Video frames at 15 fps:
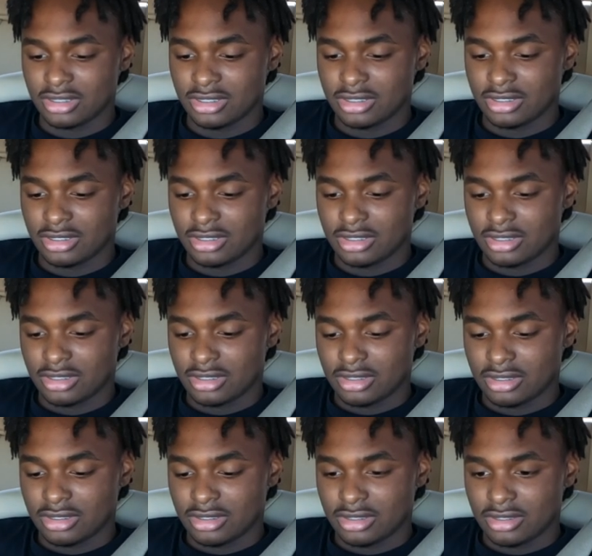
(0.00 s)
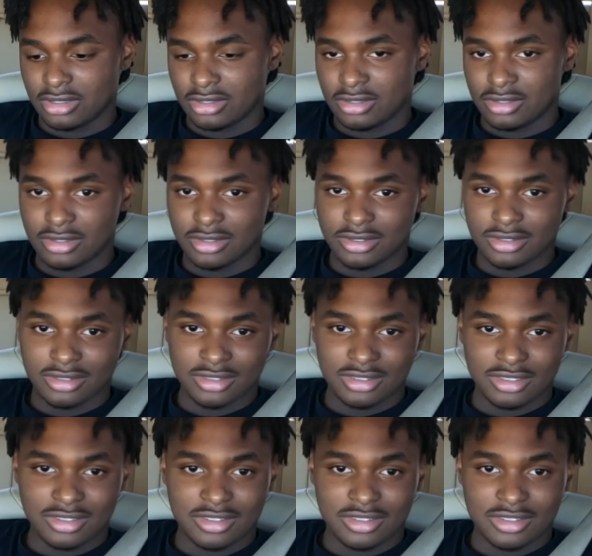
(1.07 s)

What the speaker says: This person isn't speaking.